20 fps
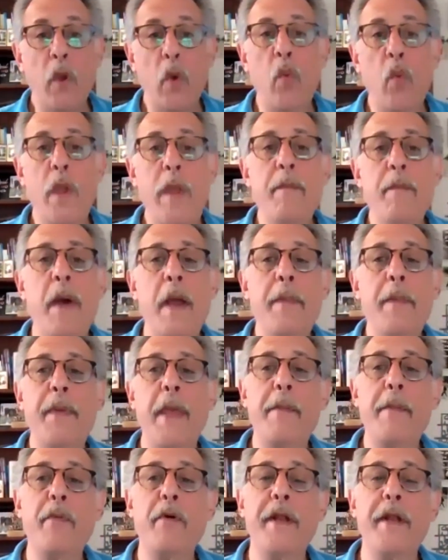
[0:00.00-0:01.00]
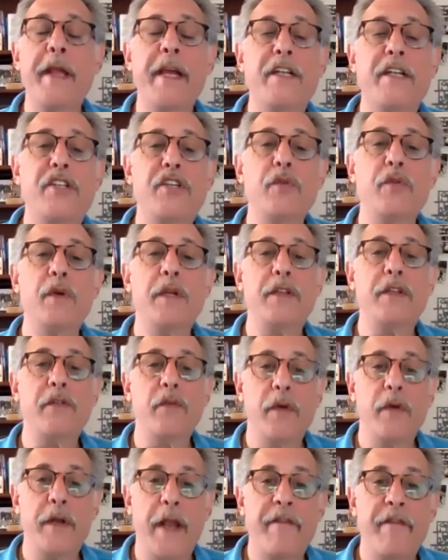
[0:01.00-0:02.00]
we might be able to get you
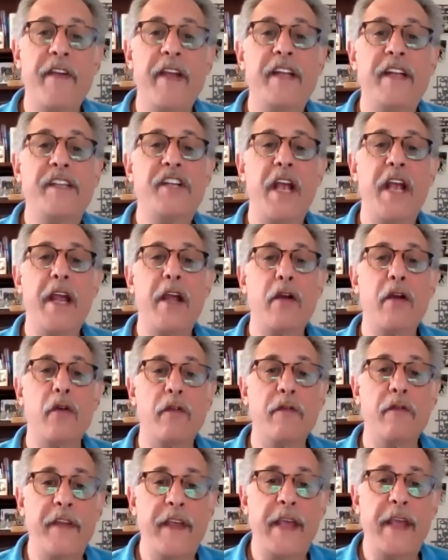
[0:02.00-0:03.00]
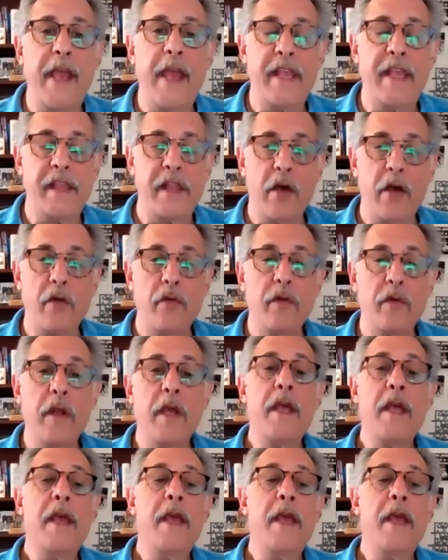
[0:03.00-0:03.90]
into an FHA or VA loan.